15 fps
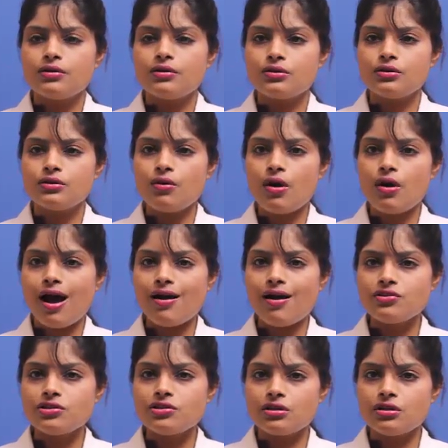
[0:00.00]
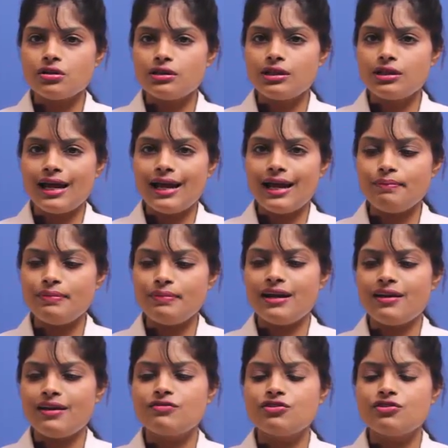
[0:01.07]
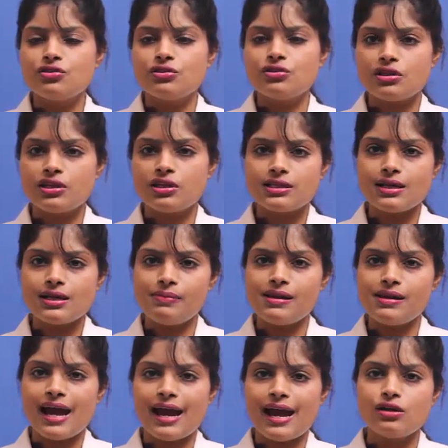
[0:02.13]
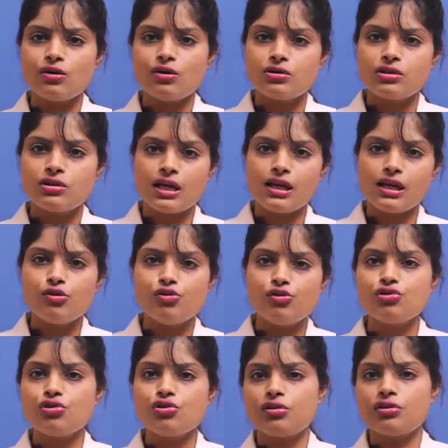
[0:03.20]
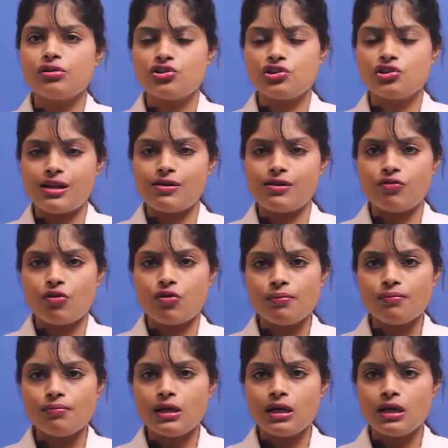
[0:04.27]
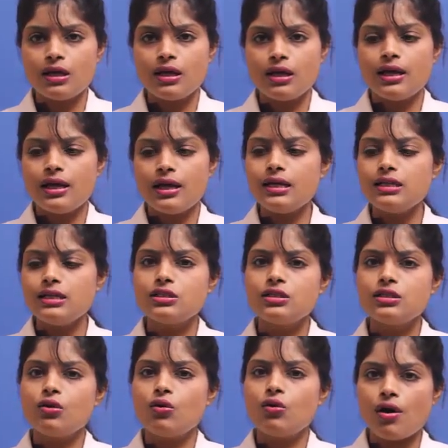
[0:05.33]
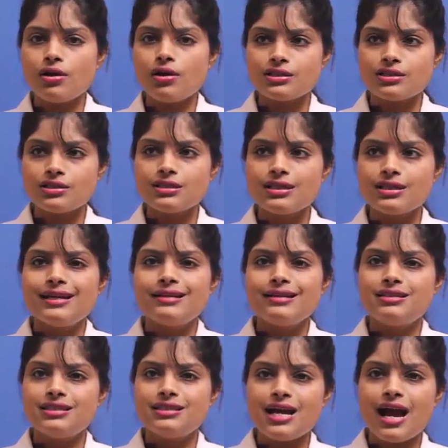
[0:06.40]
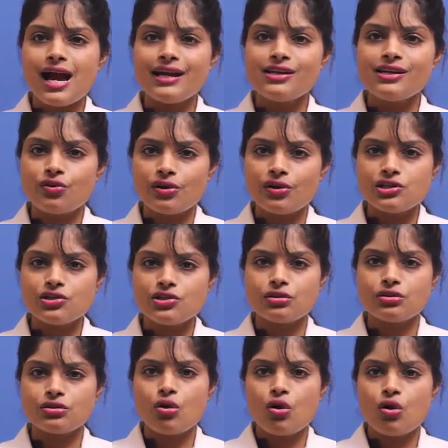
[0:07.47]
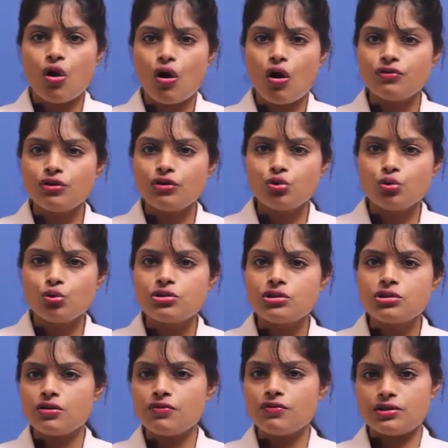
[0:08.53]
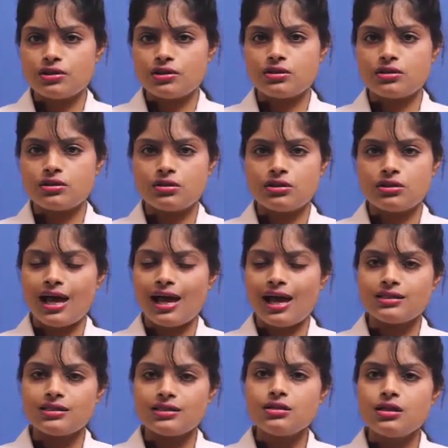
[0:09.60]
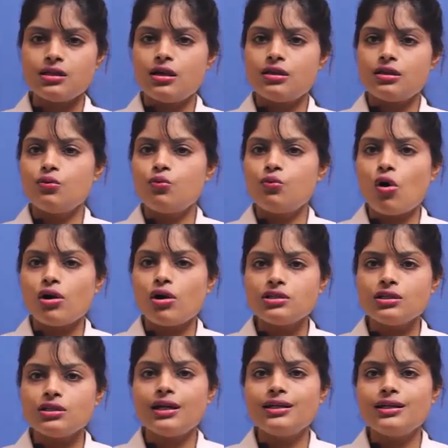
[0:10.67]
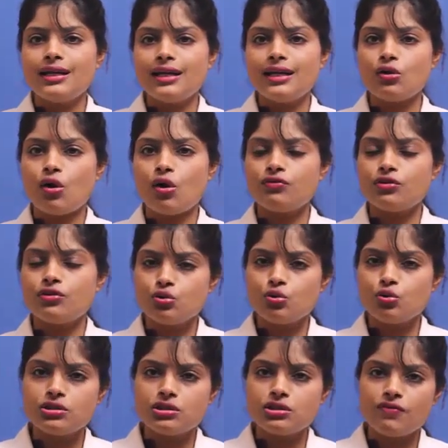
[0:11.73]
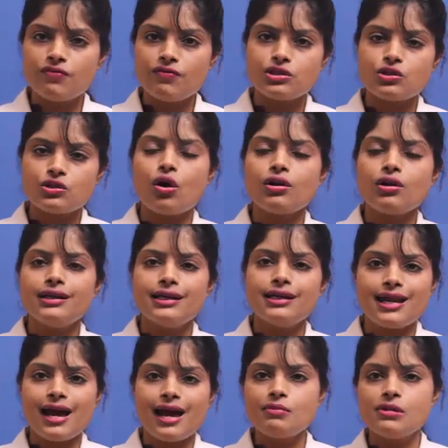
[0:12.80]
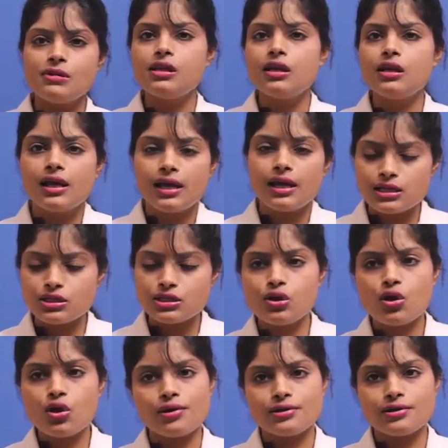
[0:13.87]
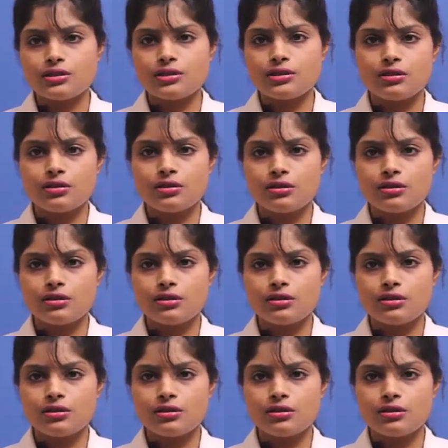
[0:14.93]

So after the A P F is applied, or the solution or the gel form, it causes dehydration of the tooth surface. That is, the water content of the tooth surface or the enamel is lost.